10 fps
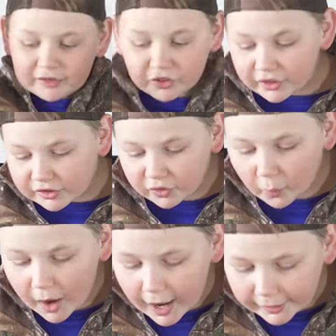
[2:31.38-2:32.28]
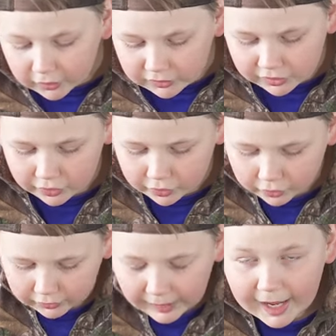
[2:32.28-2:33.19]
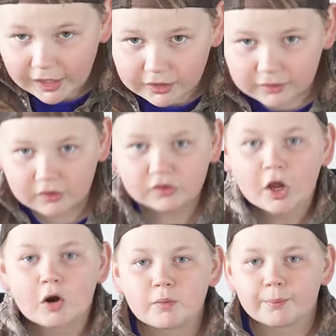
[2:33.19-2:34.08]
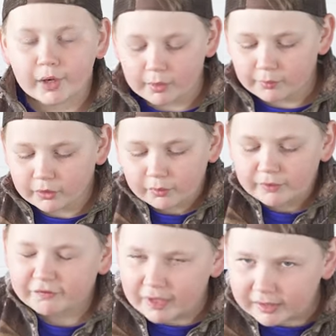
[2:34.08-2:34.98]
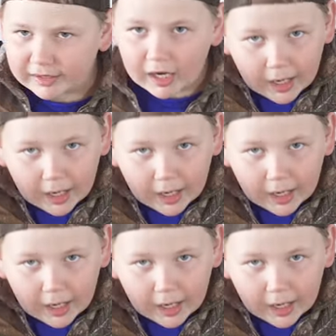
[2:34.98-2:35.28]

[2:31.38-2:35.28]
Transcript: It took us a while to dial in the scope, but once we finally